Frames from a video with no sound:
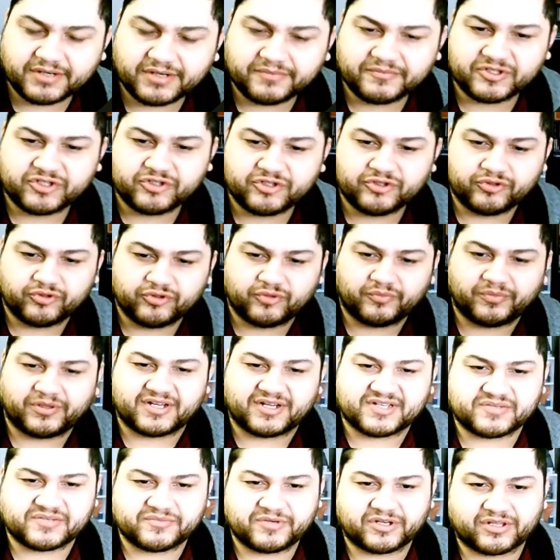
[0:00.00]
to
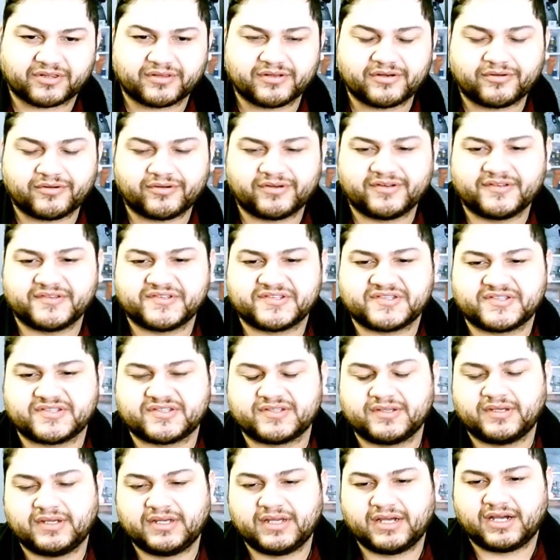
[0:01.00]
plasma clearance.
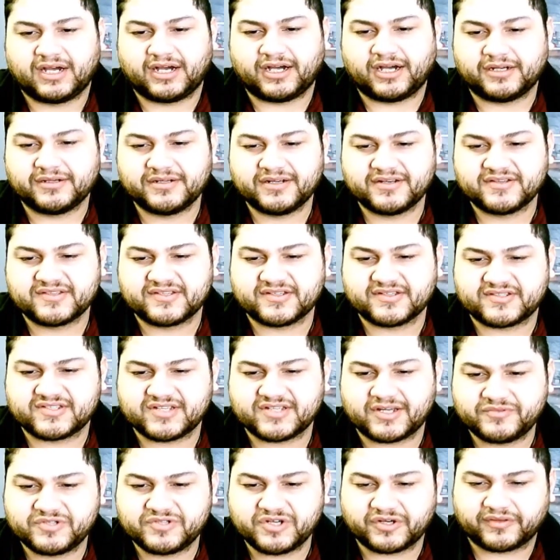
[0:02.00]
It is a
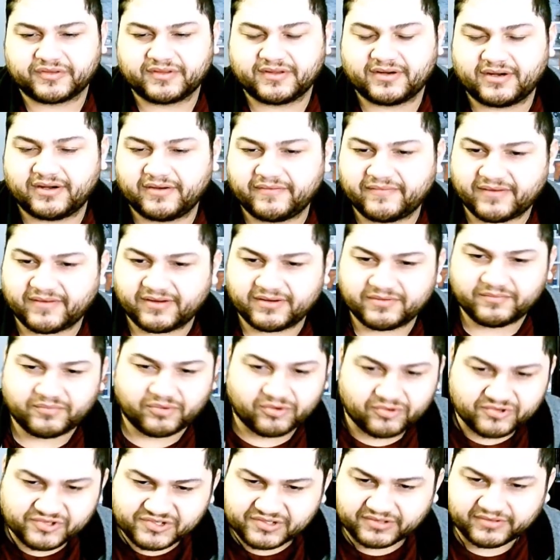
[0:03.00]
subject that I find
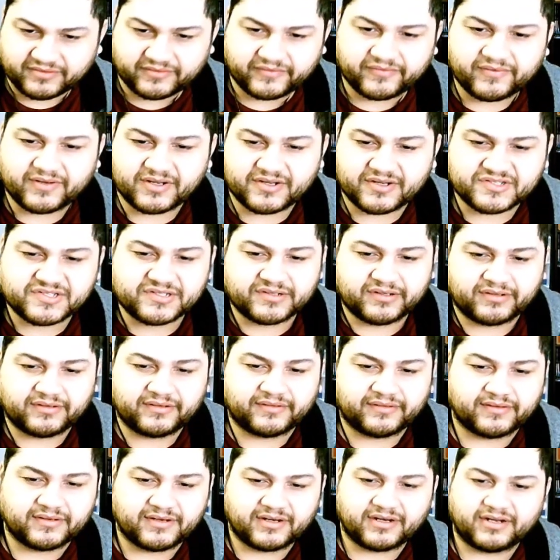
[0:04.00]
personally fascinating,
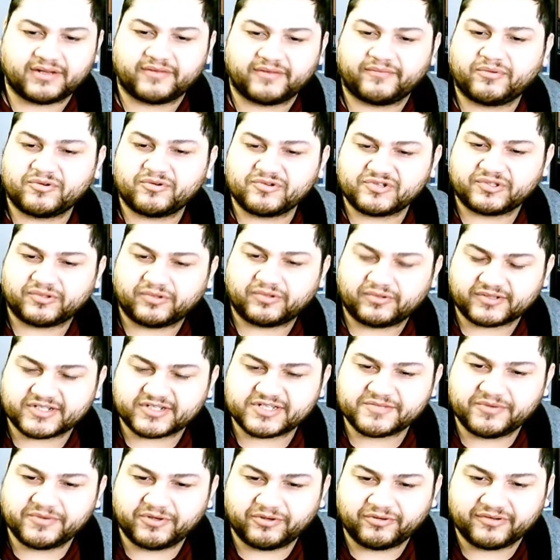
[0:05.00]
that I have personal
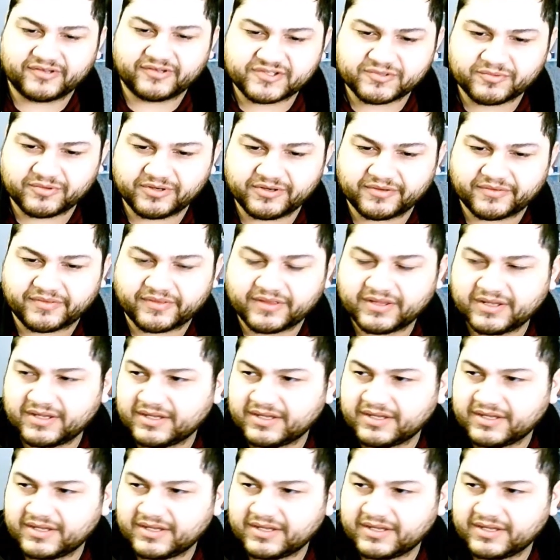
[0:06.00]
experience with,